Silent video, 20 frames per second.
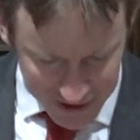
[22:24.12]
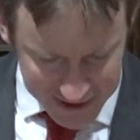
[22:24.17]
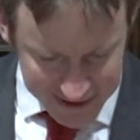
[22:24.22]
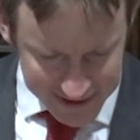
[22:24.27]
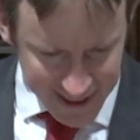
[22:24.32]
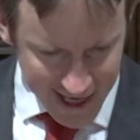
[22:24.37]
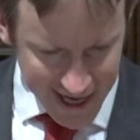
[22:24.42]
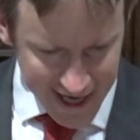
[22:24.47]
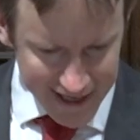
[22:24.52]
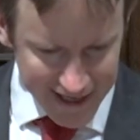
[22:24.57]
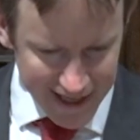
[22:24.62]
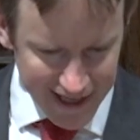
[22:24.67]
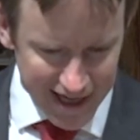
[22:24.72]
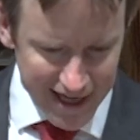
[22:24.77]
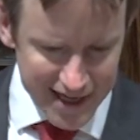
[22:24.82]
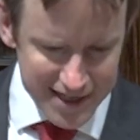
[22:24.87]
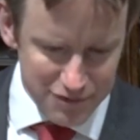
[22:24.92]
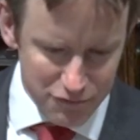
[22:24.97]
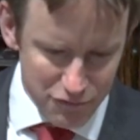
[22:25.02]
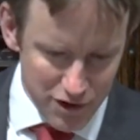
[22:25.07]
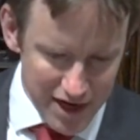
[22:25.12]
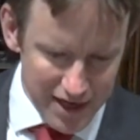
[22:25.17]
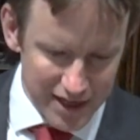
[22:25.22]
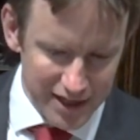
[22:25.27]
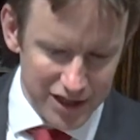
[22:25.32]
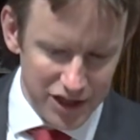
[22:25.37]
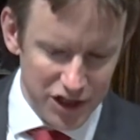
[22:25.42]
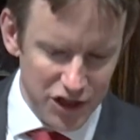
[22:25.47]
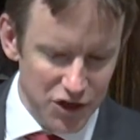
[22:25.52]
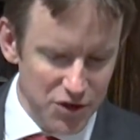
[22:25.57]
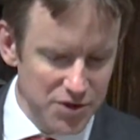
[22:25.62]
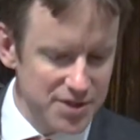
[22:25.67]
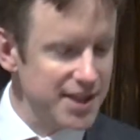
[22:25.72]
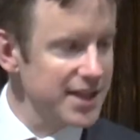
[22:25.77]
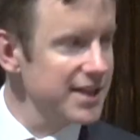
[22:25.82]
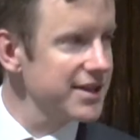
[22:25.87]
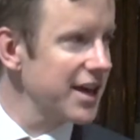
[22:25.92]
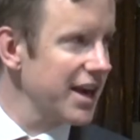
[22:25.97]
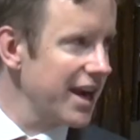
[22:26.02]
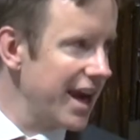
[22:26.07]
verse 10 is written
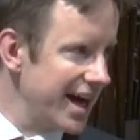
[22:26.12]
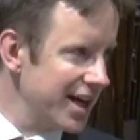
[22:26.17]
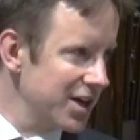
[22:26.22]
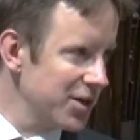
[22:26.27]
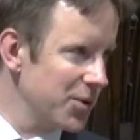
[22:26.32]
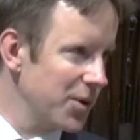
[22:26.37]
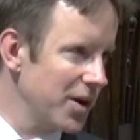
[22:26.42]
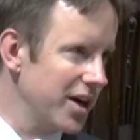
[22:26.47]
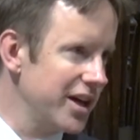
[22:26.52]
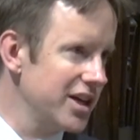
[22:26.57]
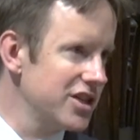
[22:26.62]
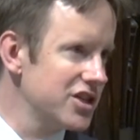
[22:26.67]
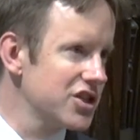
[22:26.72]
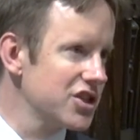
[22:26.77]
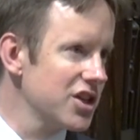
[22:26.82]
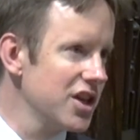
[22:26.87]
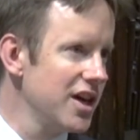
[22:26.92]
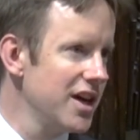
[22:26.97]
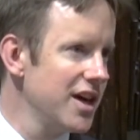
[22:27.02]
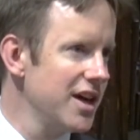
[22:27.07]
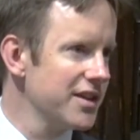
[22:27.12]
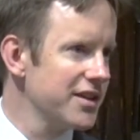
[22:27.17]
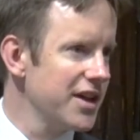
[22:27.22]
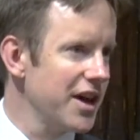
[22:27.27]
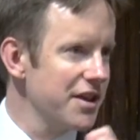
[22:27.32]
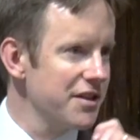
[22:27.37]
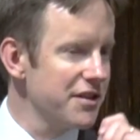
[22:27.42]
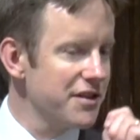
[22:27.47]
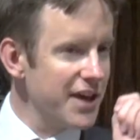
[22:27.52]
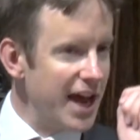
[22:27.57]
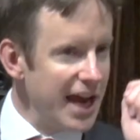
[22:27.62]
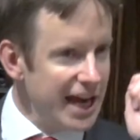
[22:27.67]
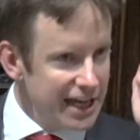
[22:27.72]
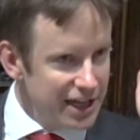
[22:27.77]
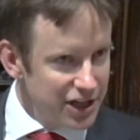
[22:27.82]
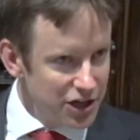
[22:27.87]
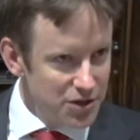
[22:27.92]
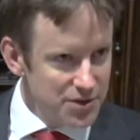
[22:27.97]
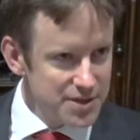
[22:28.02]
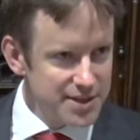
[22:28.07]
using the language that they
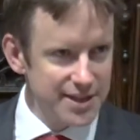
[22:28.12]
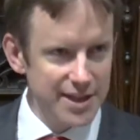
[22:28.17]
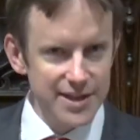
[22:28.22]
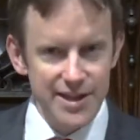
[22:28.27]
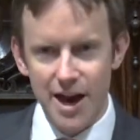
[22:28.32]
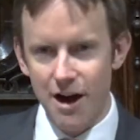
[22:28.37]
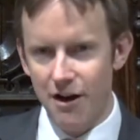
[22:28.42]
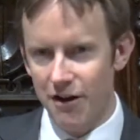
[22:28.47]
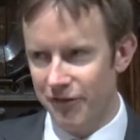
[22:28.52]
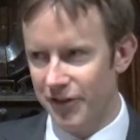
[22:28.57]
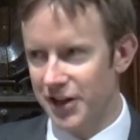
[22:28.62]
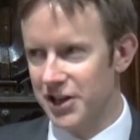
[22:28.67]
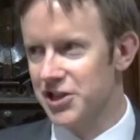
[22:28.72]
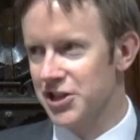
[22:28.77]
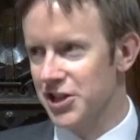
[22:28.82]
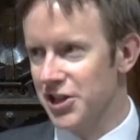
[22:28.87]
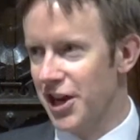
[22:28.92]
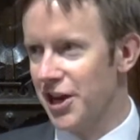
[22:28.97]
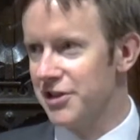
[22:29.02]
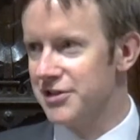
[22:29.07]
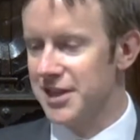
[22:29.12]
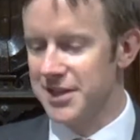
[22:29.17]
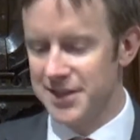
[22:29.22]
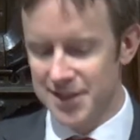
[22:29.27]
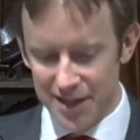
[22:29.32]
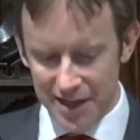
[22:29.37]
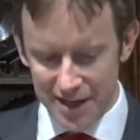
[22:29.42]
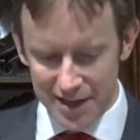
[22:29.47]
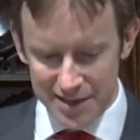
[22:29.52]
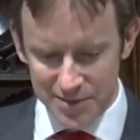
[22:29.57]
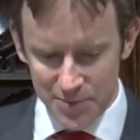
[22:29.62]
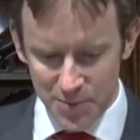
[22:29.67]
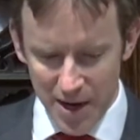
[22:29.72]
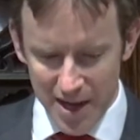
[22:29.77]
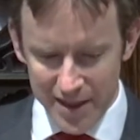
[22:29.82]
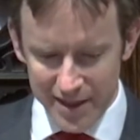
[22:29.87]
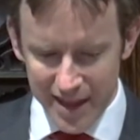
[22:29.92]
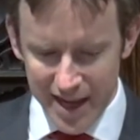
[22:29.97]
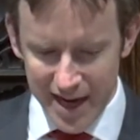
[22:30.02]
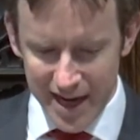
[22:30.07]
used in their eviction notices
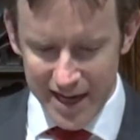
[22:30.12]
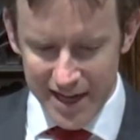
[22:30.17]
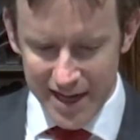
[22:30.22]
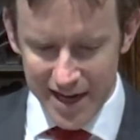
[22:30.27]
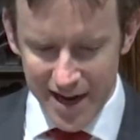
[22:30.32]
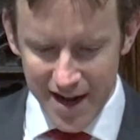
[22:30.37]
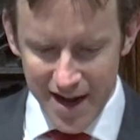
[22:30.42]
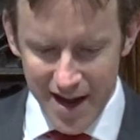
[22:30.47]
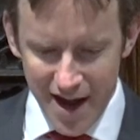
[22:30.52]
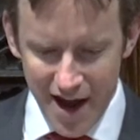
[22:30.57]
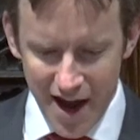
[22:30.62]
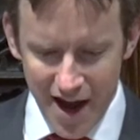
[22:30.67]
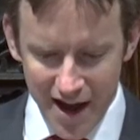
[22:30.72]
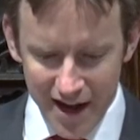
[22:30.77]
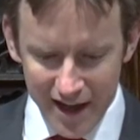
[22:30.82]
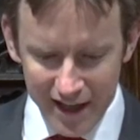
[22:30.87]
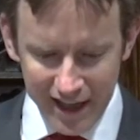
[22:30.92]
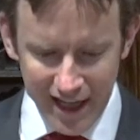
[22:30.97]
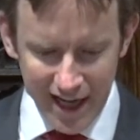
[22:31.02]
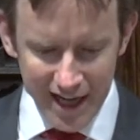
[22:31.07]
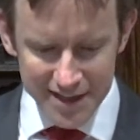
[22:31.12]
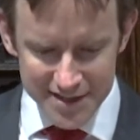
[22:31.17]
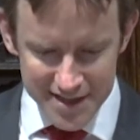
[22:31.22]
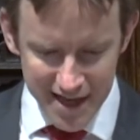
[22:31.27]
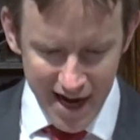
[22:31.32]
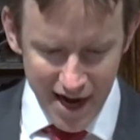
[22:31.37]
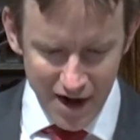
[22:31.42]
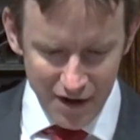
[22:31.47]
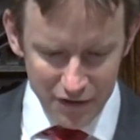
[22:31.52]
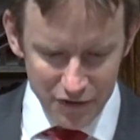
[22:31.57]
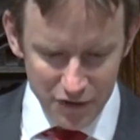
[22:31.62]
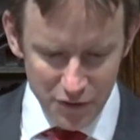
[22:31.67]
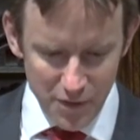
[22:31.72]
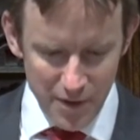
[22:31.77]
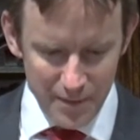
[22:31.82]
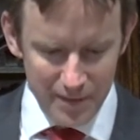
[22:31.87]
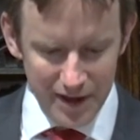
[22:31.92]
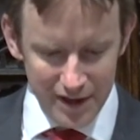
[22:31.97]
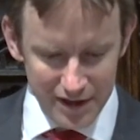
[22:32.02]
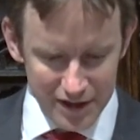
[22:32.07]
when they uh, kicked out the
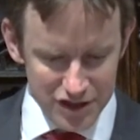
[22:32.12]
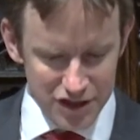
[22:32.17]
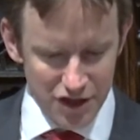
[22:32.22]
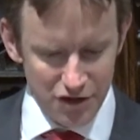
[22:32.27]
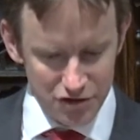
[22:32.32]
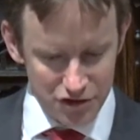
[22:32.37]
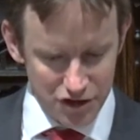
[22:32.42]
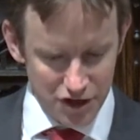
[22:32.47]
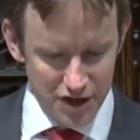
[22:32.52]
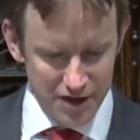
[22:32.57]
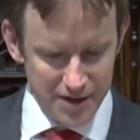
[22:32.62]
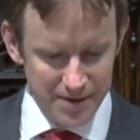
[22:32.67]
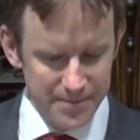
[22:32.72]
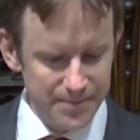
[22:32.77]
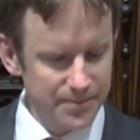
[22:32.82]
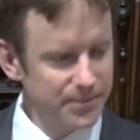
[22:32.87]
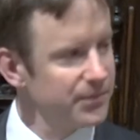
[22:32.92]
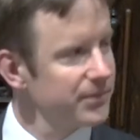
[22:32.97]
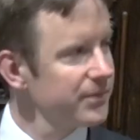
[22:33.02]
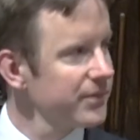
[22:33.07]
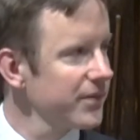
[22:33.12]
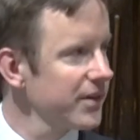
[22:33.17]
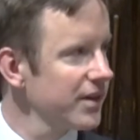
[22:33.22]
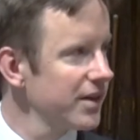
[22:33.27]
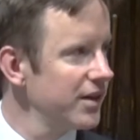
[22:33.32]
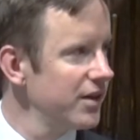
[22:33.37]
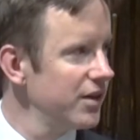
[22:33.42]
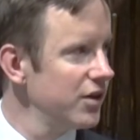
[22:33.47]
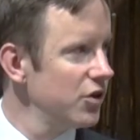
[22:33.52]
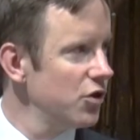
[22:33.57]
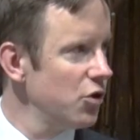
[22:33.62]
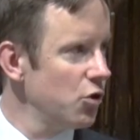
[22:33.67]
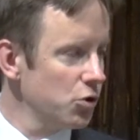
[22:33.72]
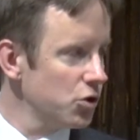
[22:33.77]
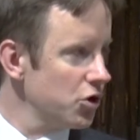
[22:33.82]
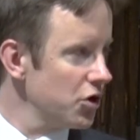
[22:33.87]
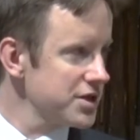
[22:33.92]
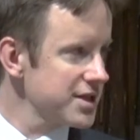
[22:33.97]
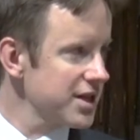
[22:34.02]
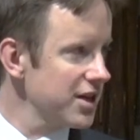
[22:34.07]
women and the children. All
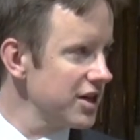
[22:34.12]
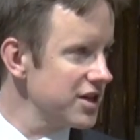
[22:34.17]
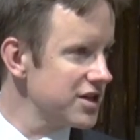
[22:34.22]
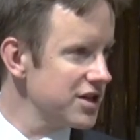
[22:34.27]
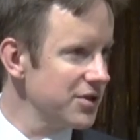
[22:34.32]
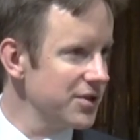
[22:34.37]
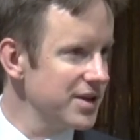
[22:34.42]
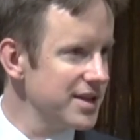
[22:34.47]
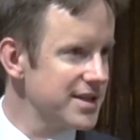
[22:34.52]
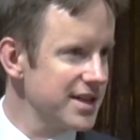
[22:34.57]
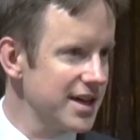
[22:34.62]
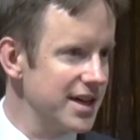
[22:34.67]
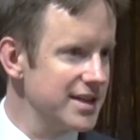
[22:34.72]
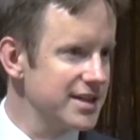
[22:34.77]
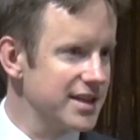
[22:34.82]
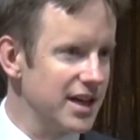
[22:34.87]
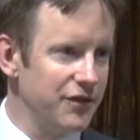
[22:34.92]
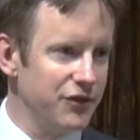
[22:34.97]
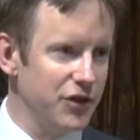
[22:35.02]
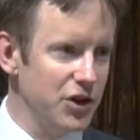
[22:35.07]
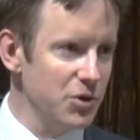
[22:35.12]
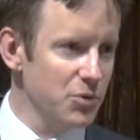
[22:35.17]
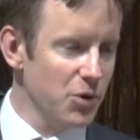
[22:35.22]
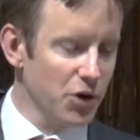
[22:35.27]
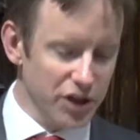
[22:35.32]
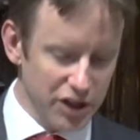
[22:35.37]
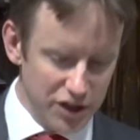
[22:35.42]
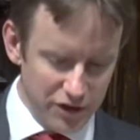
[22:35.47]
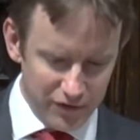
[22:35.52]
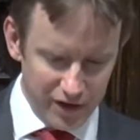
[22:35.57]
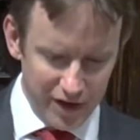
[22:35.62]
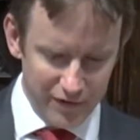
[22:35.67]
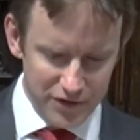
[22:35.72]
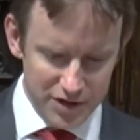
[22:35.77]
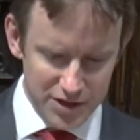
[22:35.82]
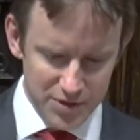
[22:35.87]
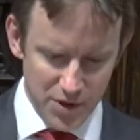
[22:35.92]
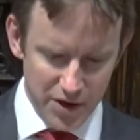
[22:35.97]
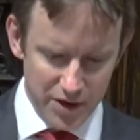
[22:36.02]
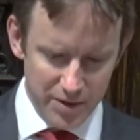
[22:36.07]
God's going to do is, is give you what you've
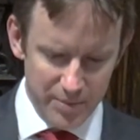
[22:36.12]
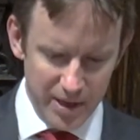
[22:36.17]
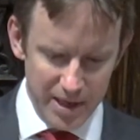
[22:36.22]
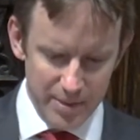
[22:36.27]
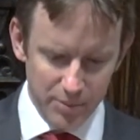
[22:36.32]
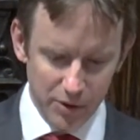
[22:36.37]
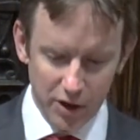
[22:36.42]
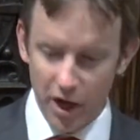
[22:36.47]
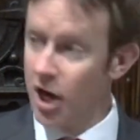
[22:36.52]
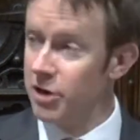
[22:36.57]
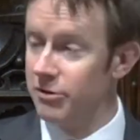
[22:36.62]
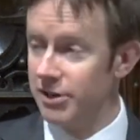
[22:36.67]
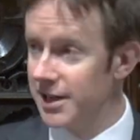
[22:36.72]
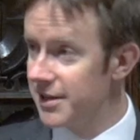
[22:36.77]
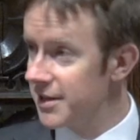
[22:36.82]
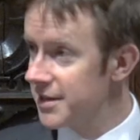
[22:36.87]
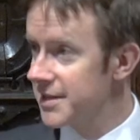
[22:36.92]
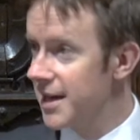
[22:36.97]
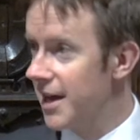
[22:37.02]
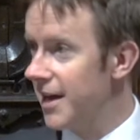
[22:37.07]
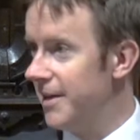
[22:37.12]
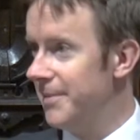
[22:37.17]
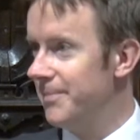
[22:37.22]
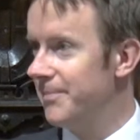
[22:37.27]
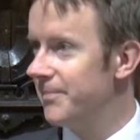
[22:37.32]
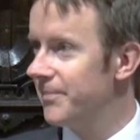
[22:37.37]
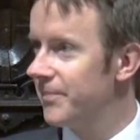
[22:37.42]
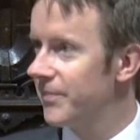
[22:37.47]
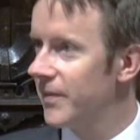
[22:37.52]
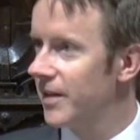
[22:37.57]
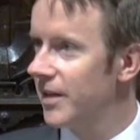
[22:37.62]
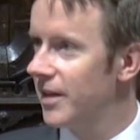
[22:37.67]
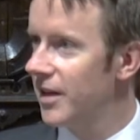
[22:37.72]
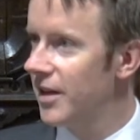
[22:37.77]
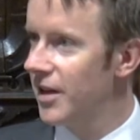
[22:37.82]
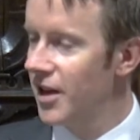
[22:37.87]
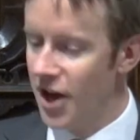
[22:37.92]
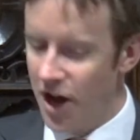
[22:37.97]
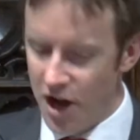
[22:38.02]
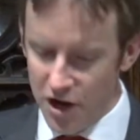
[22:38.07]
given to other people, only the same
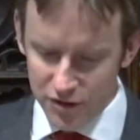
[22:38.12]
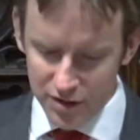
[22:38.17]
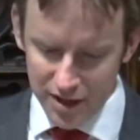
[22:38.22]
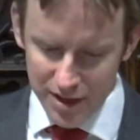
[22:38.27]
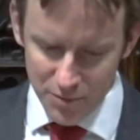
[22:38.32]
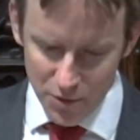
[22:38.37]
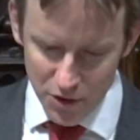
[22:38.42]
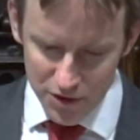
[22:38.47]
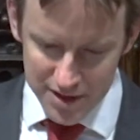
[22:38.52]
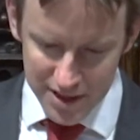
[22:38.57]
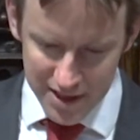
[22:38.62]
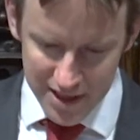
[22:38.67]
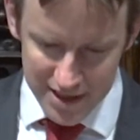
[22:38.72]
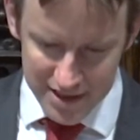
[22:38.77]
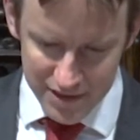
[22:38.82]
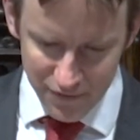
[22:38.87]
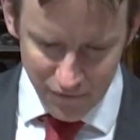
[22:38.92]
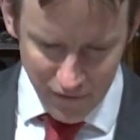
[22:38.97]
only what is